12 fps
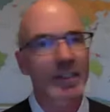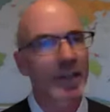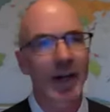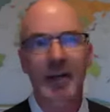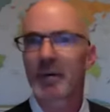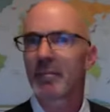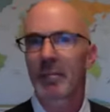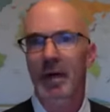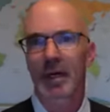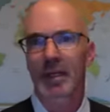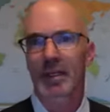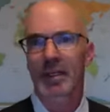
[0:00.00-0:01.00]
not about
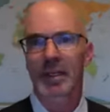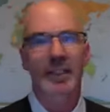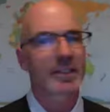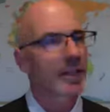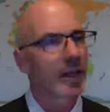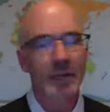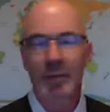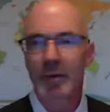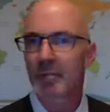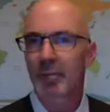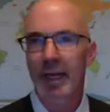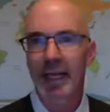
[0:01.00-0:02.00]
marketing. It's not
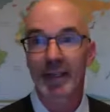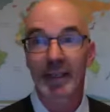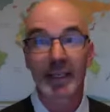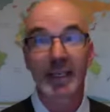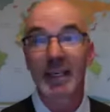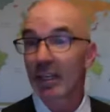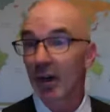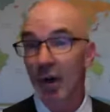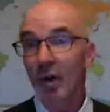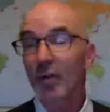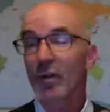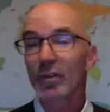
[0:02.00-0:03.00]
about branding. Now,
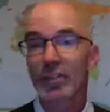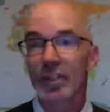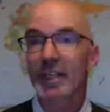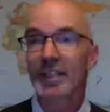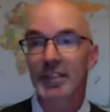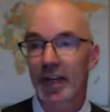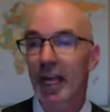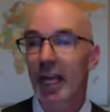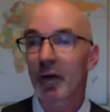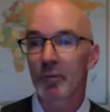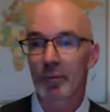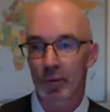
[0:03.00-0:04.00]
all those things are
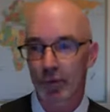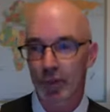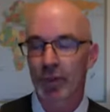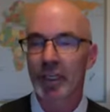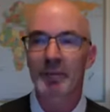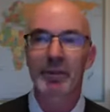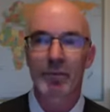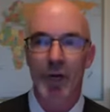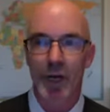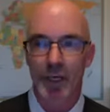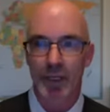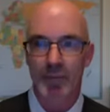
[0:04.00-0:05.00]
helpful. Don't get me
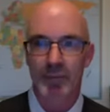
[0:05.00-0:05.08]
wrong.